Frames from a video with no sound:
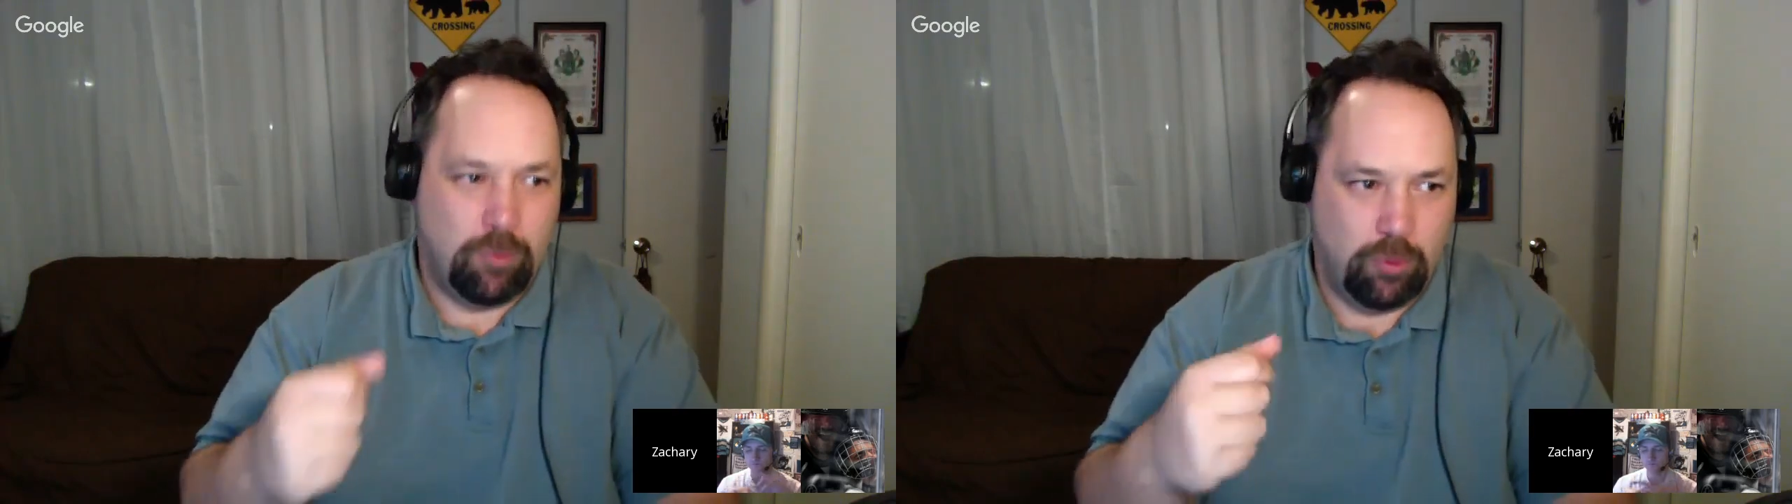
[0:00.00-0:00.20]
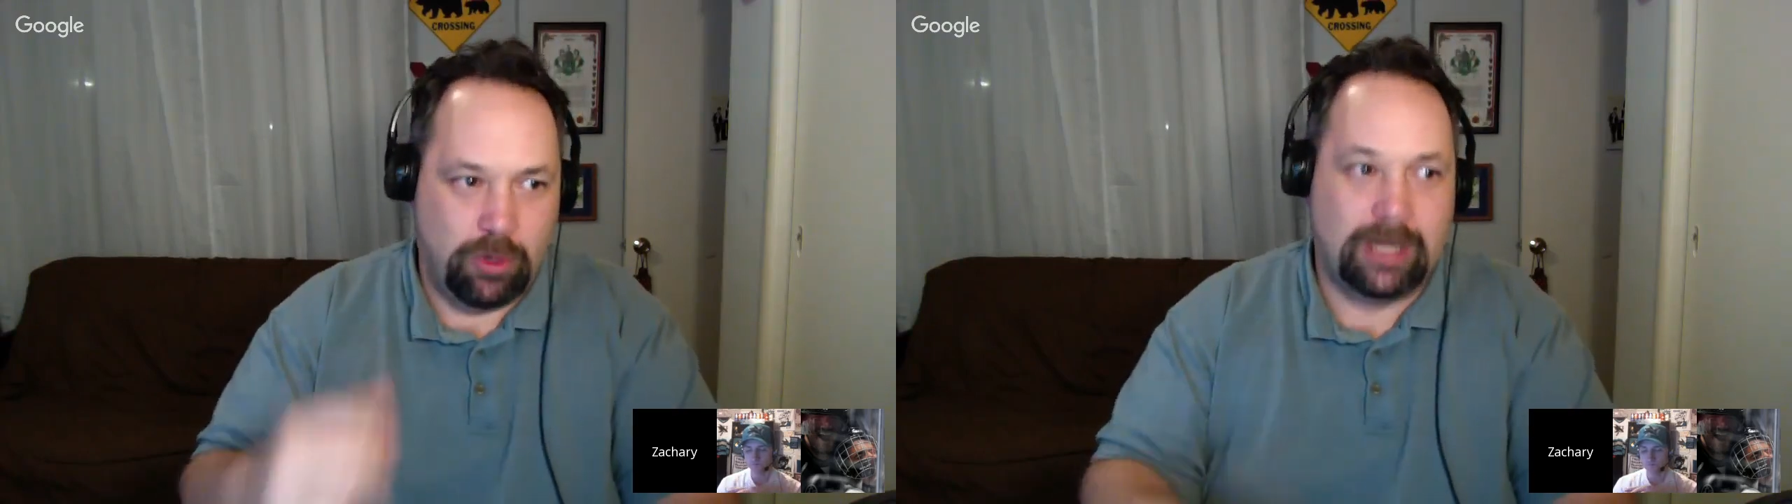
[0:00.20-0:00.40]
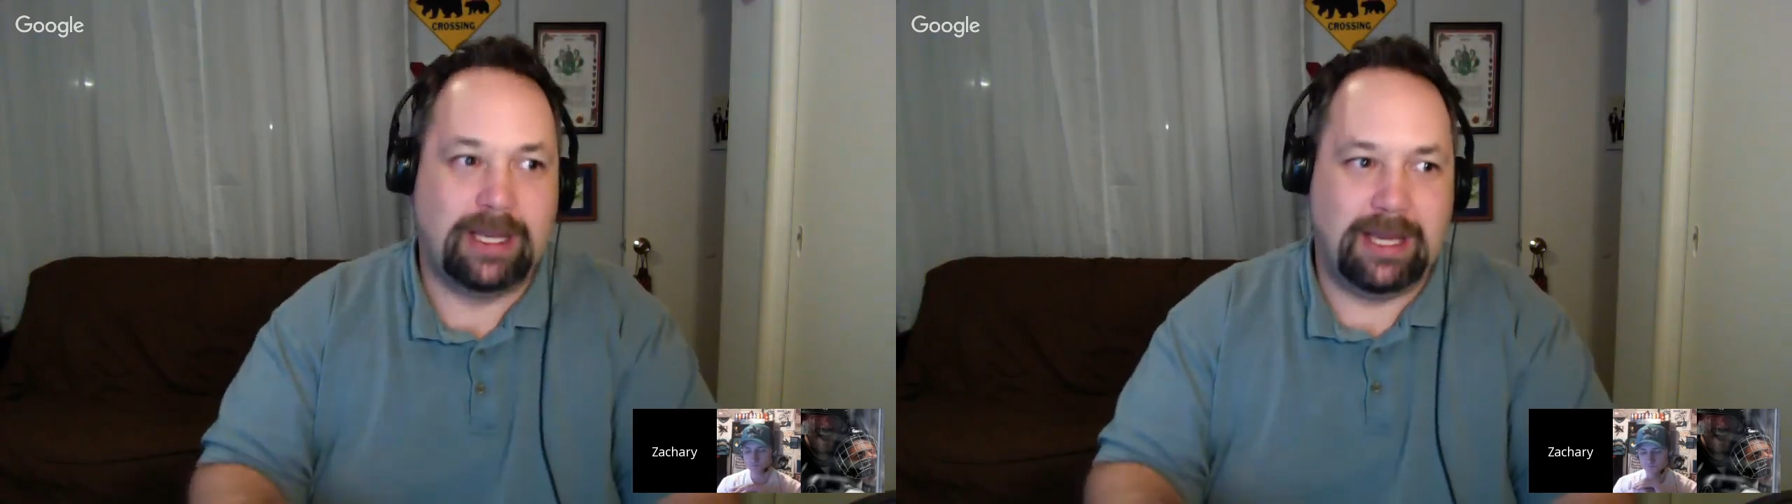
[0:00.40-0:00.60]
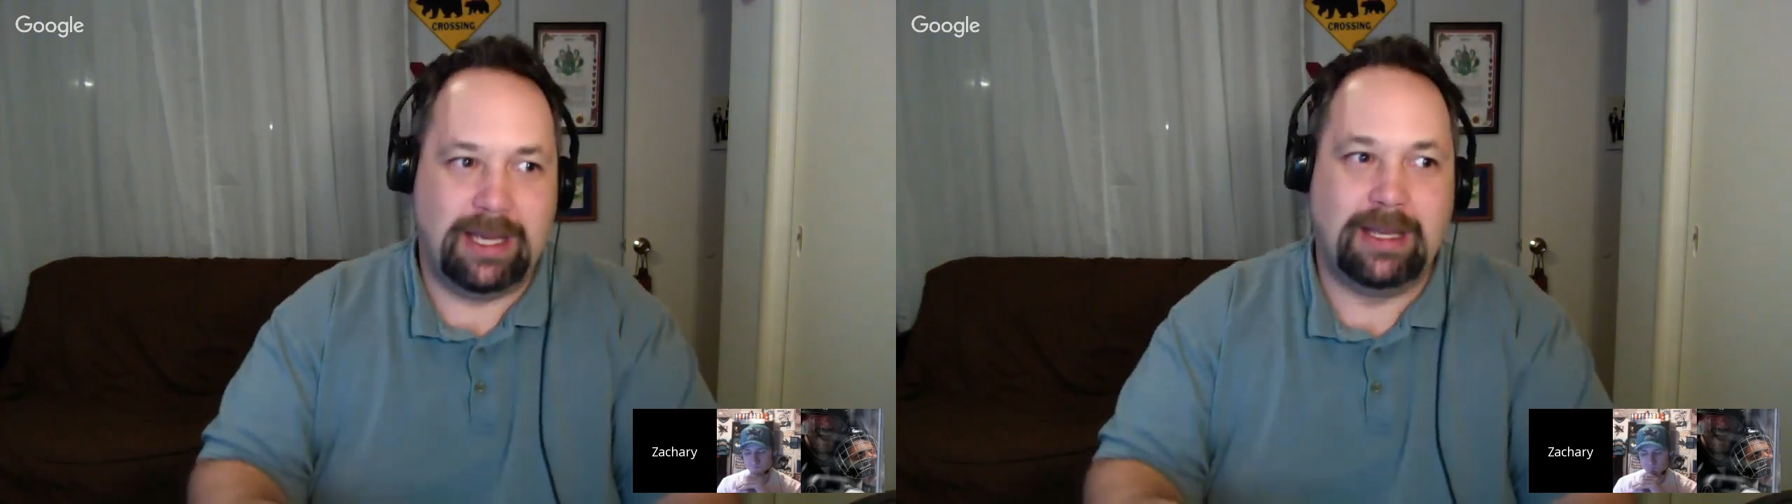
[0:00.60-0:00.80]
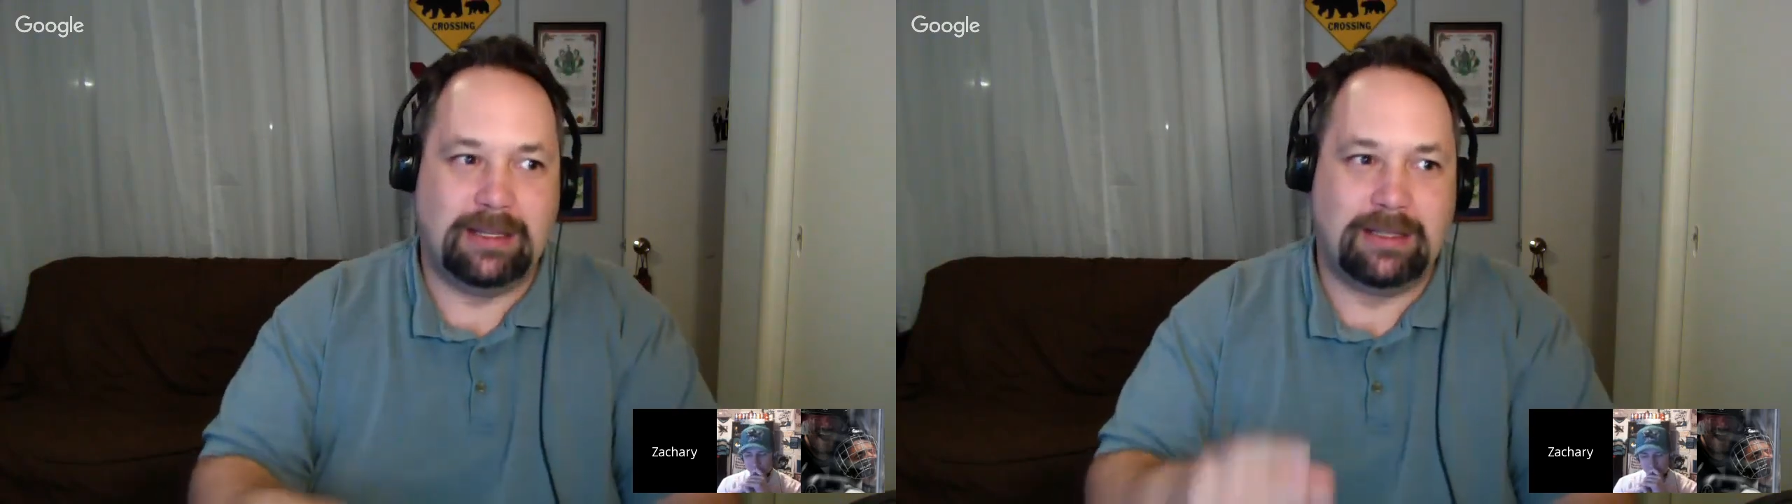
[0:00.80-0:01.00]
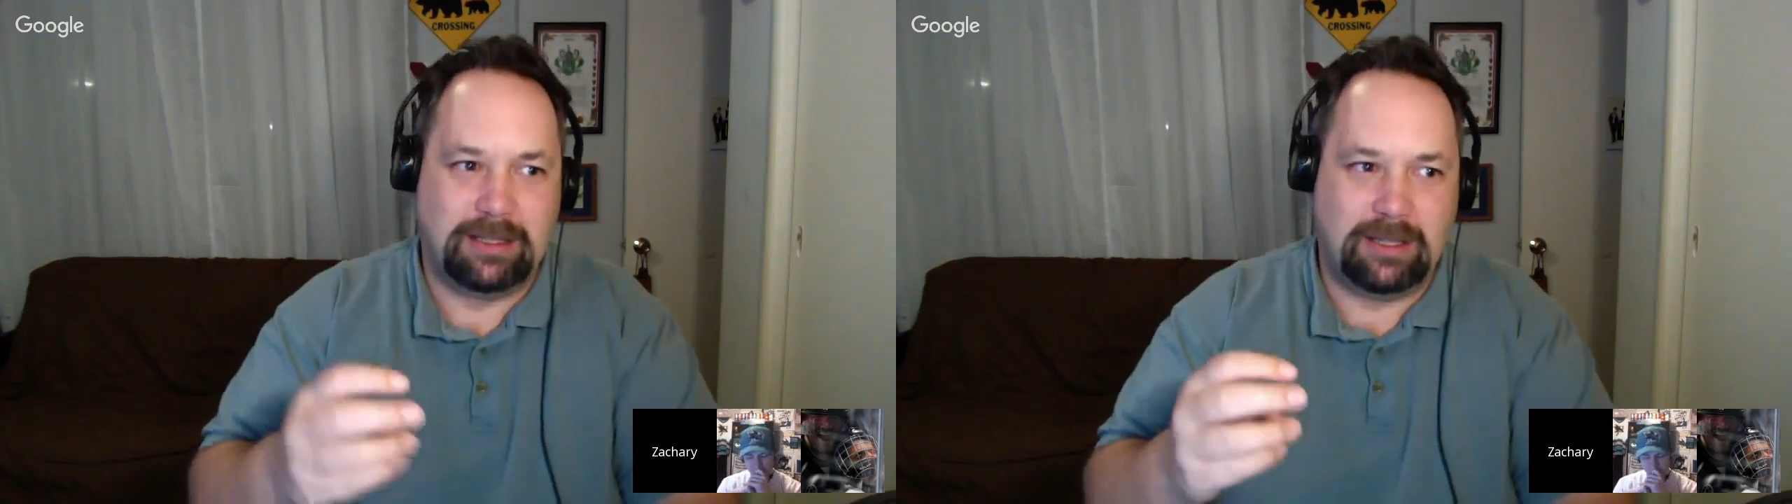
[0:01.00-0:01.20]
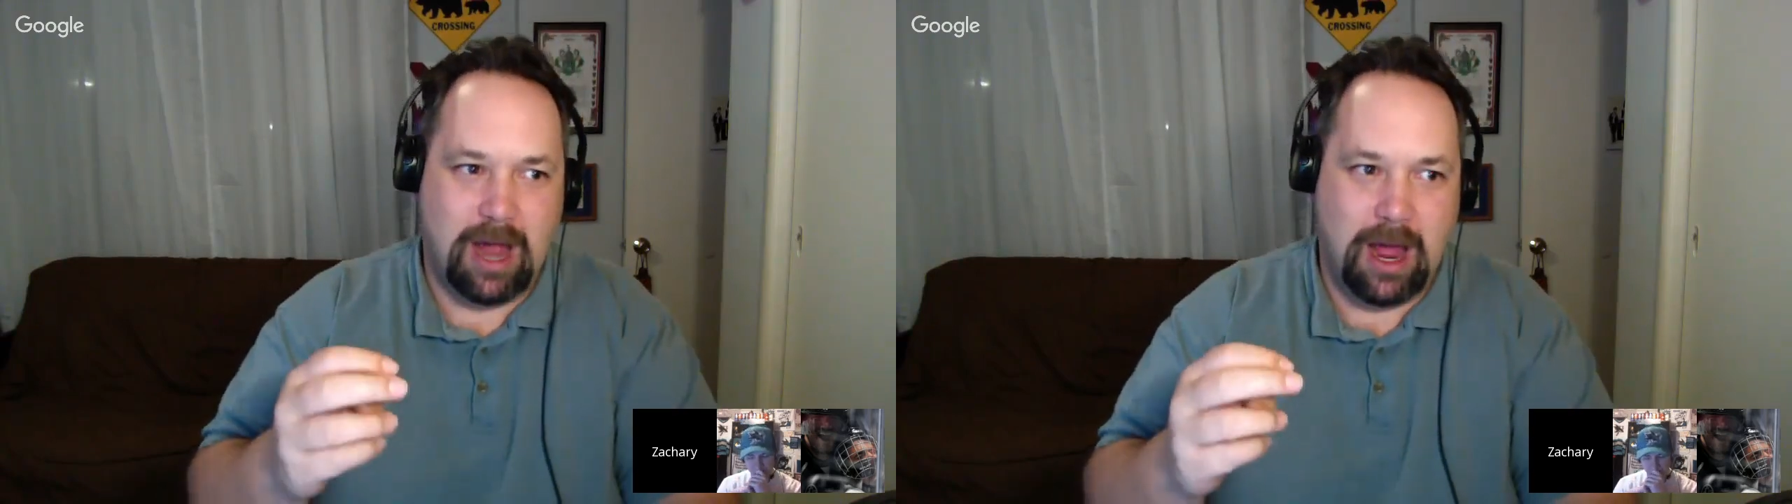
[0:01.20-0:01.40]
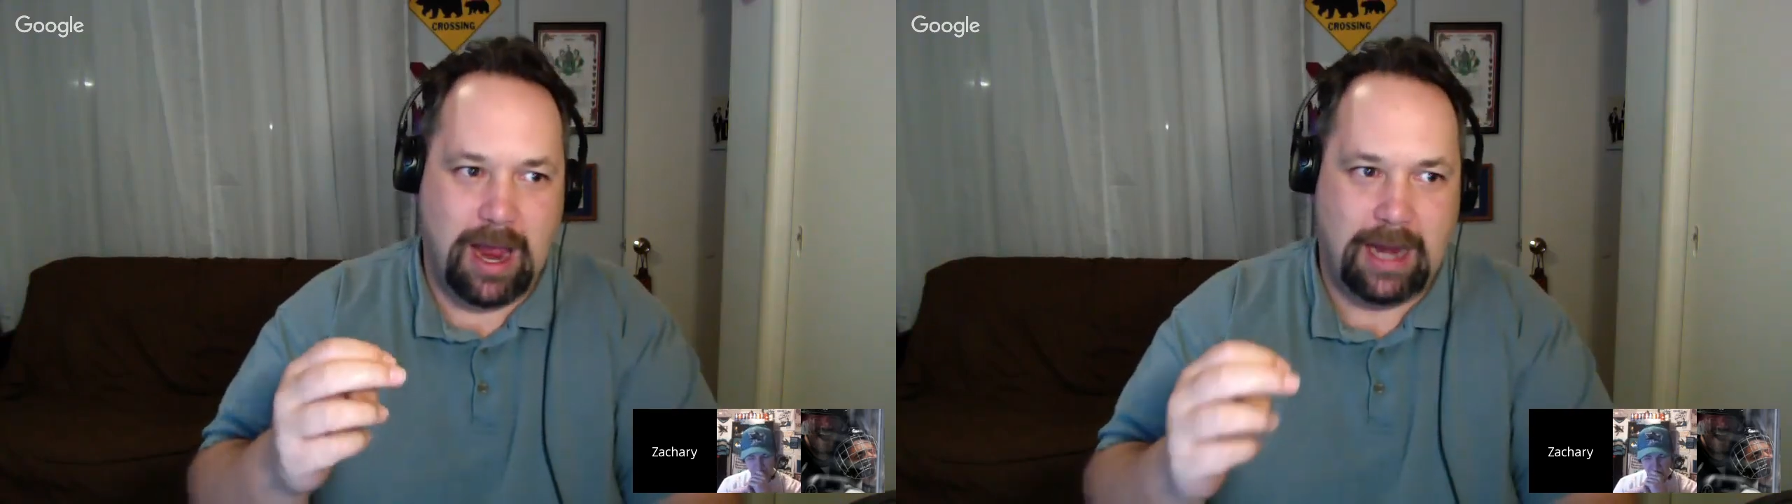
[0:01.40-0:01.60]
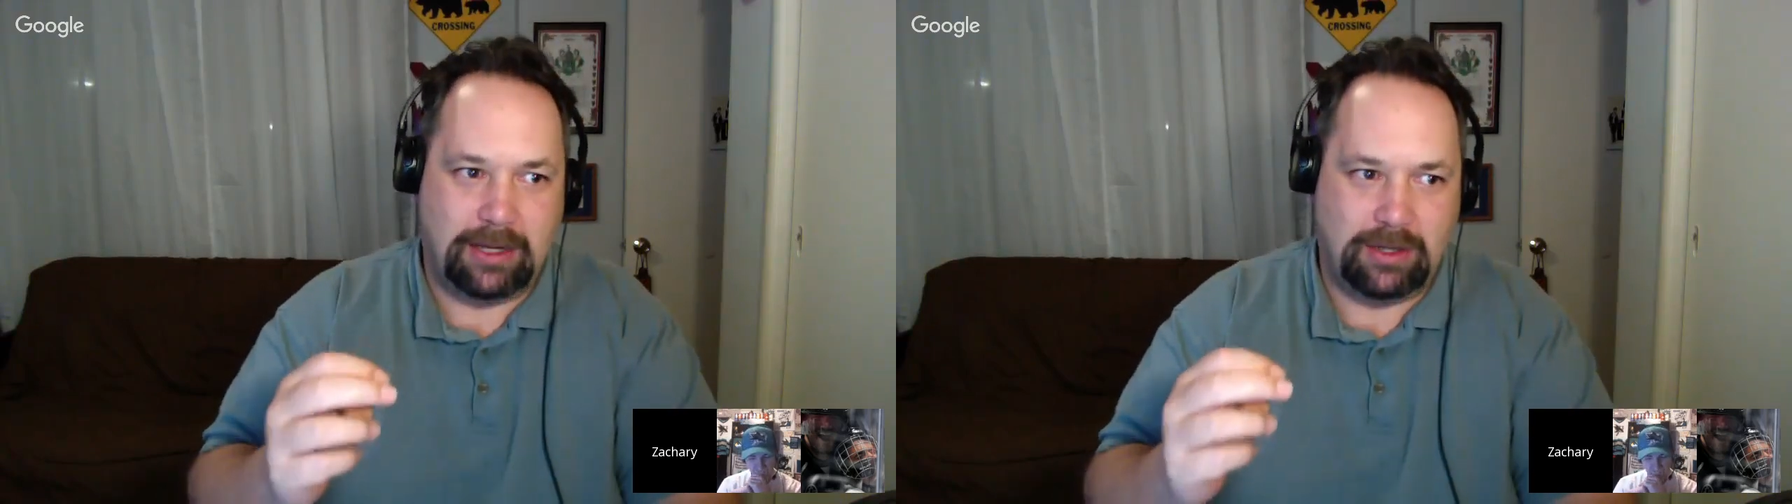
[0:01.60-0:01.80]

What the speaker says: really is a